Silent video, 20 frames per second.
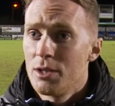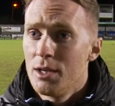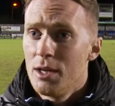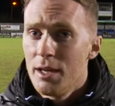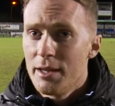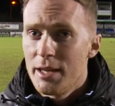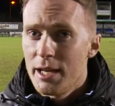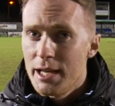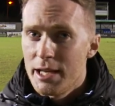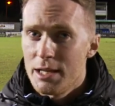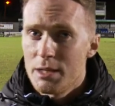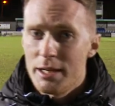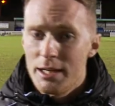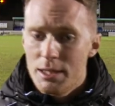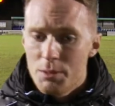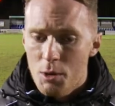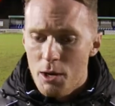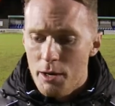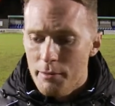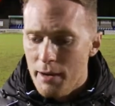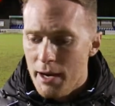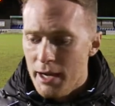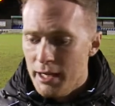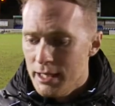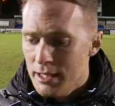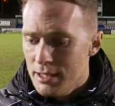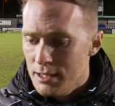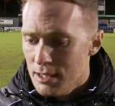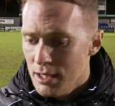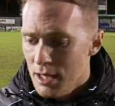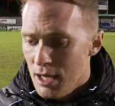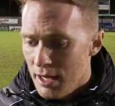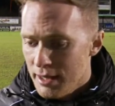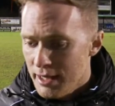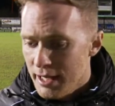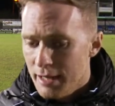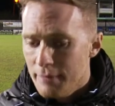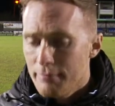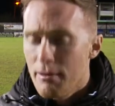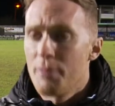I think his work rate, and I
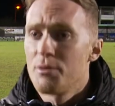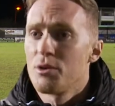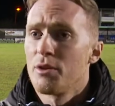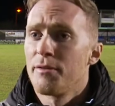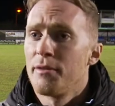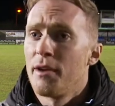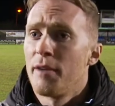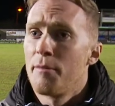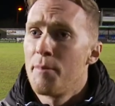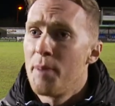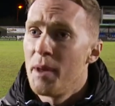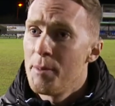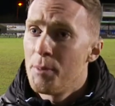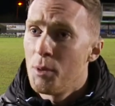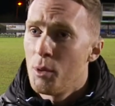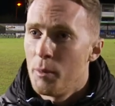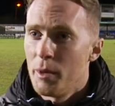think it rubs off on other people.